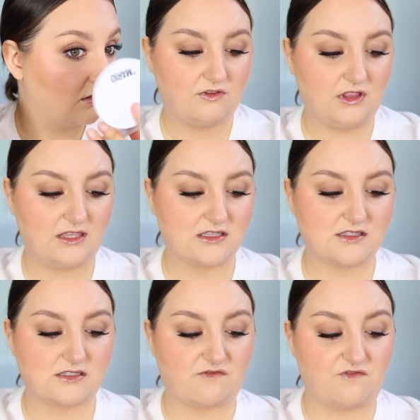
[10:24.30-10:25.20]
I feel like this
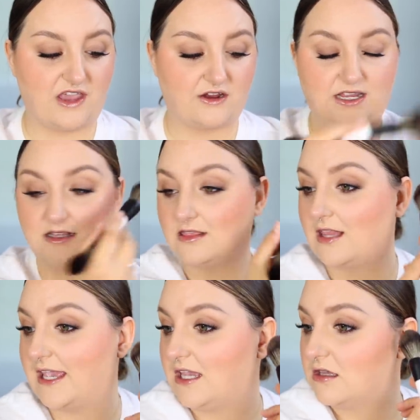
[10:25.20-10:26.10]
is a very
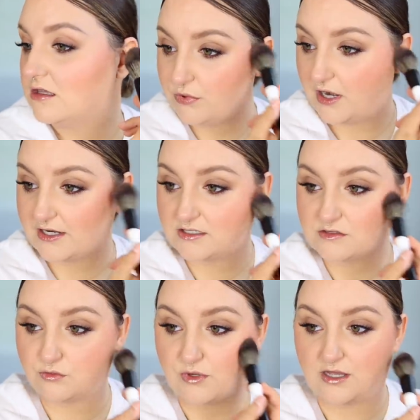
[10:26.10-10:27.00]
light product
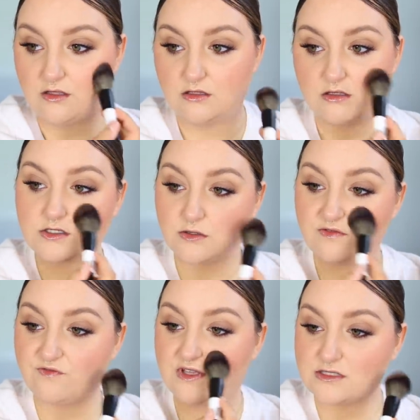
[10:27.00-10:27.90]
as well. Sort
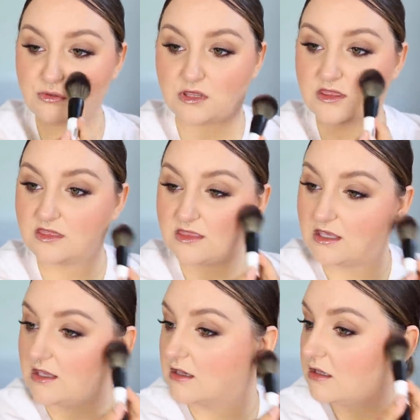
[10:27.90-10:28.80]
of fits with
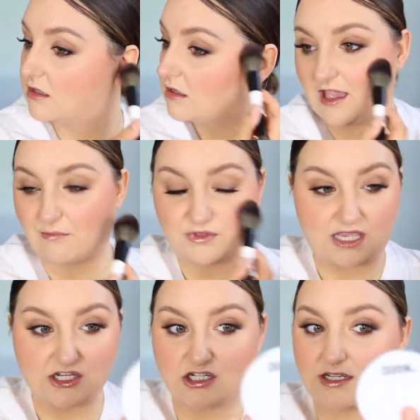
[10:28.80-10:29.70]
the
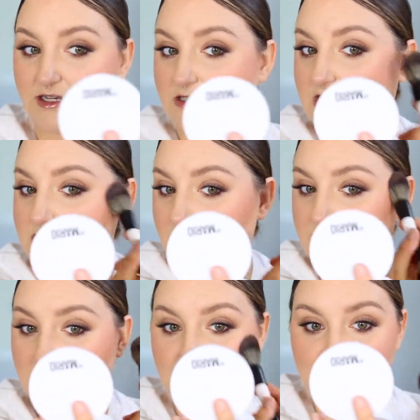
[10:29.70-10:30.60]
application techniques of
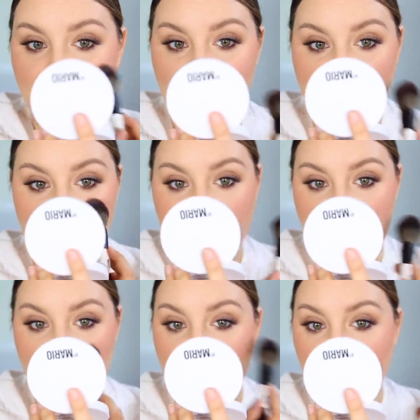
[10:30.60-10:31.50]
today's day and age though.
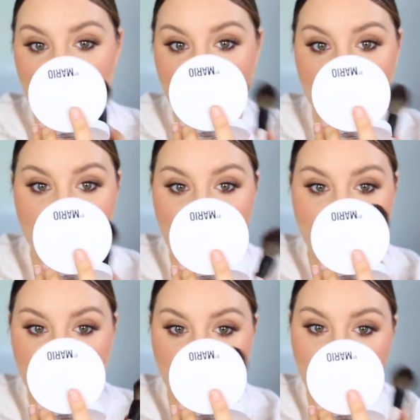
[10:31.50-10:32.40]
People are wanting
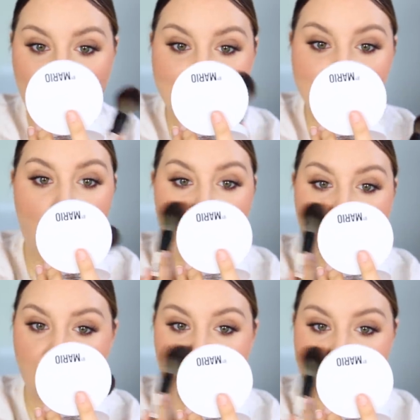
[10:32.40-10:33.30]
lighter, less
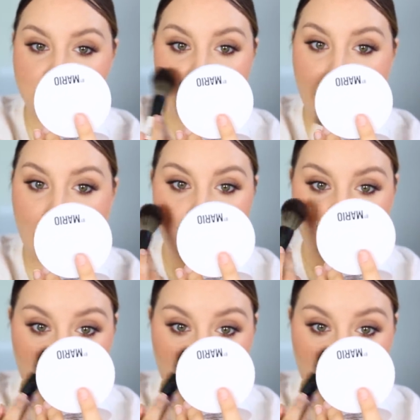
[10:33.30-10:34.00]
obvious makeup